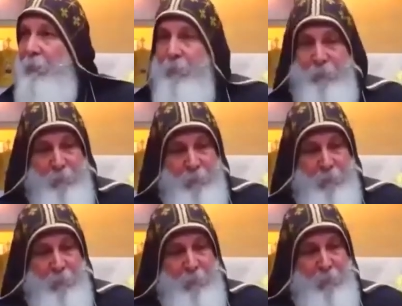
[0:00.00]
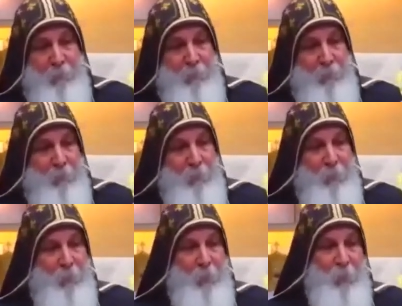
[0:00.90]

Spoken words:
[no speech]